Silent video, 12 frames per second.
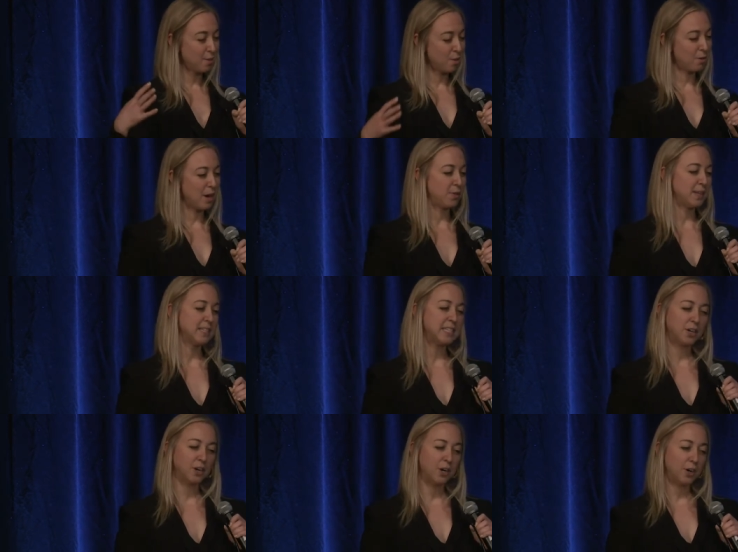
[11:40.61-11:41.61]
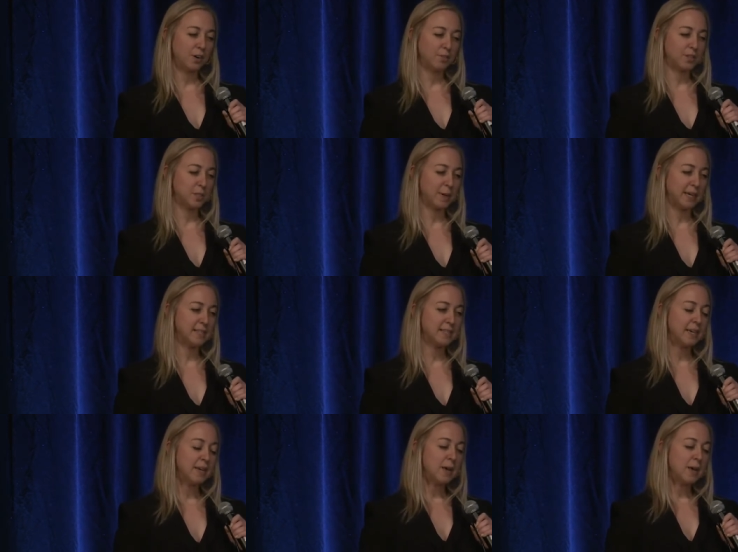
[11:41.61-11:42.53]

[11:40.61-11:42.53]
throughout the interior of the space.